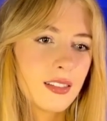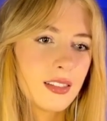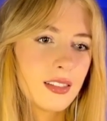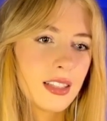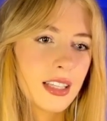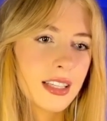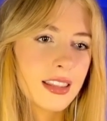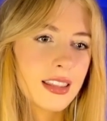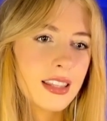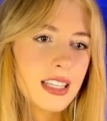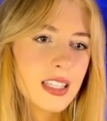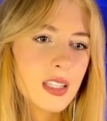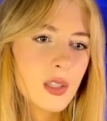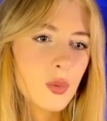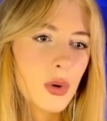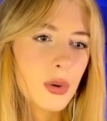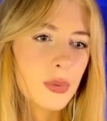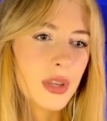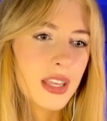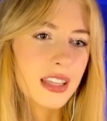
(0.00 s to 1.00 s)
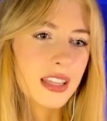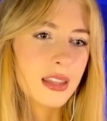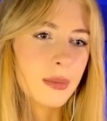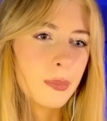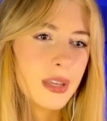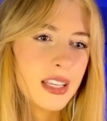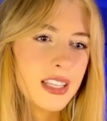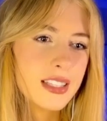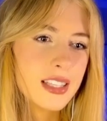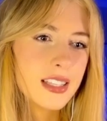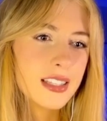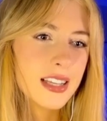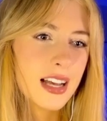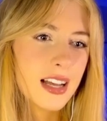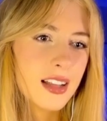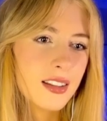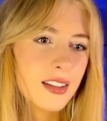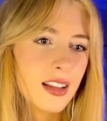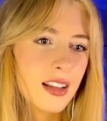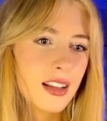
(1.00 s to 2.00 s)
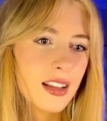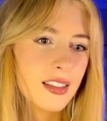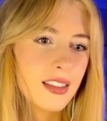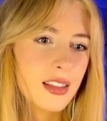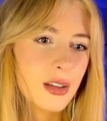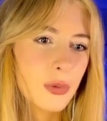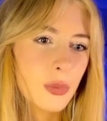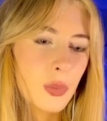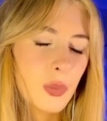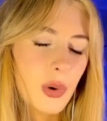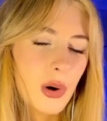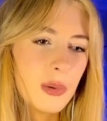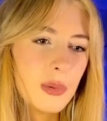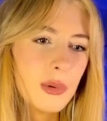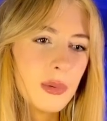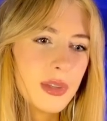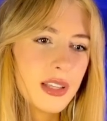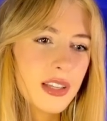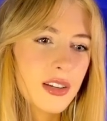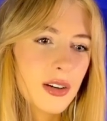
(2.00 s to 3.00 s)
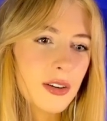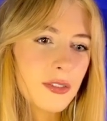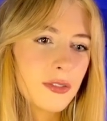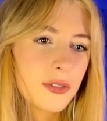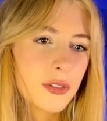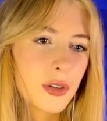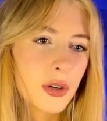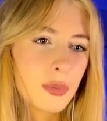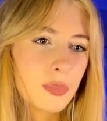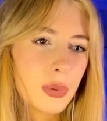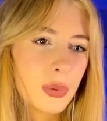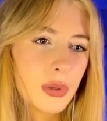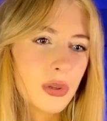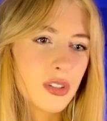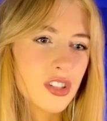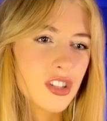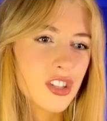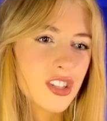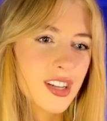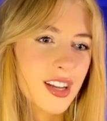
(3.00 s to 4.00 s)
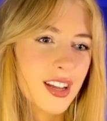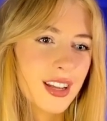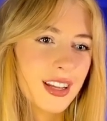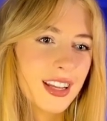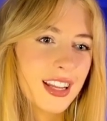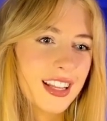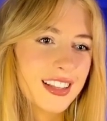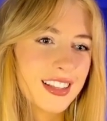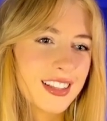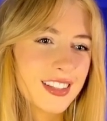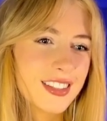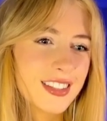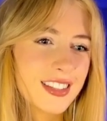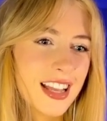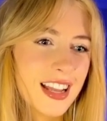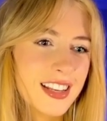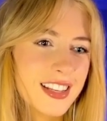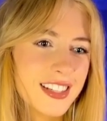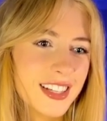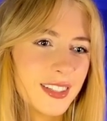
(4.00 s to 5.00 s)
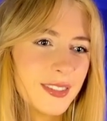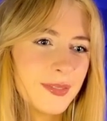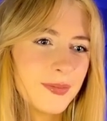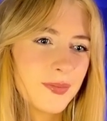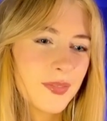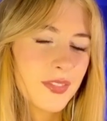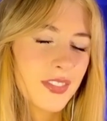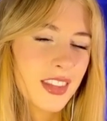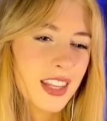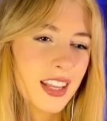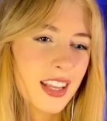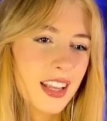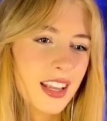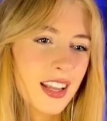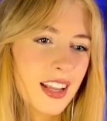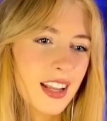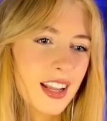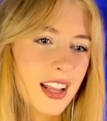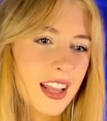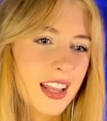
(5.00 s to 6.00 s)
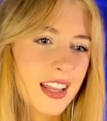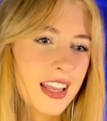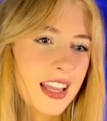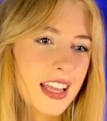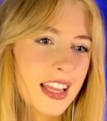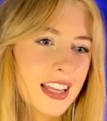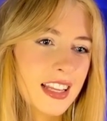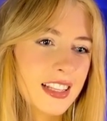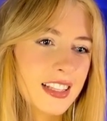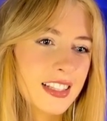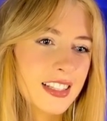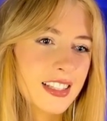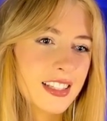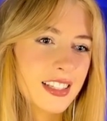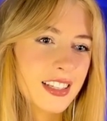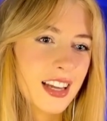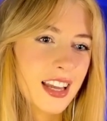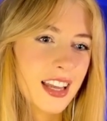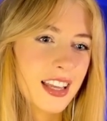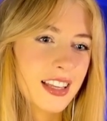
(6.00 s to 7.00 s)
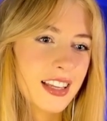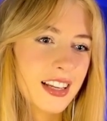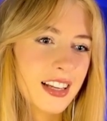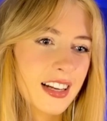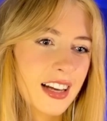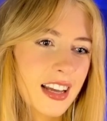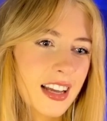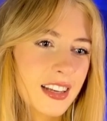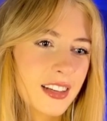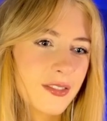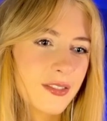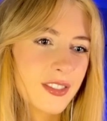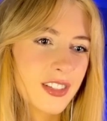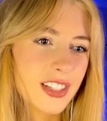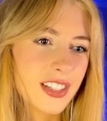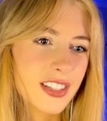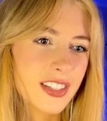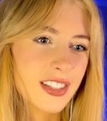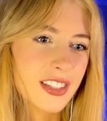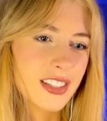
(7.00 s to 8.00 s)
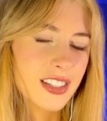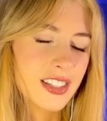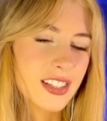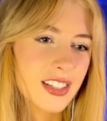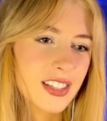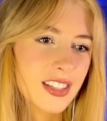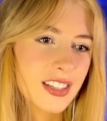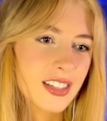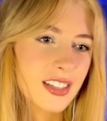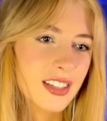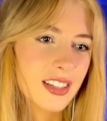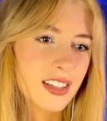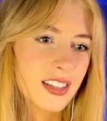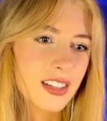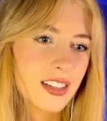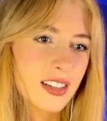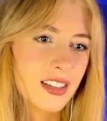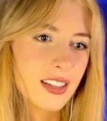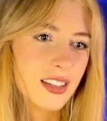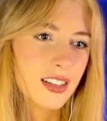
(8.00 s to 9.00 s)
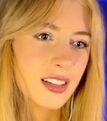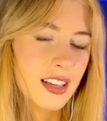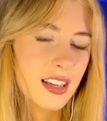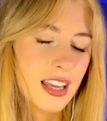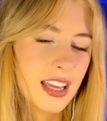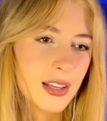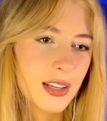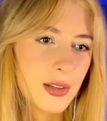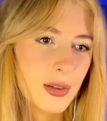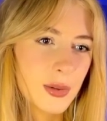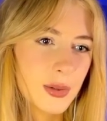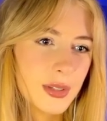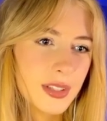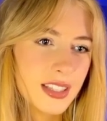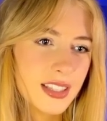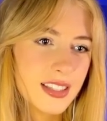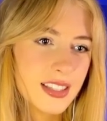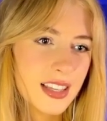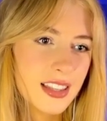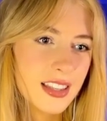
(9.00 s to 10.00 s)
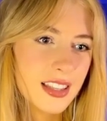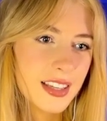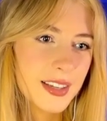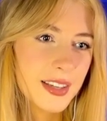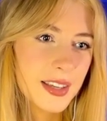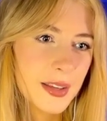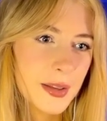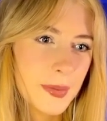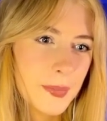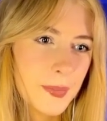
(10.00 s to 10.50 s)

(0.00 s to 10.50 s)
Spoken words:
like this where we get the pieces out. They will probably go for a push in the center. And I can kind of just ignore this, I think.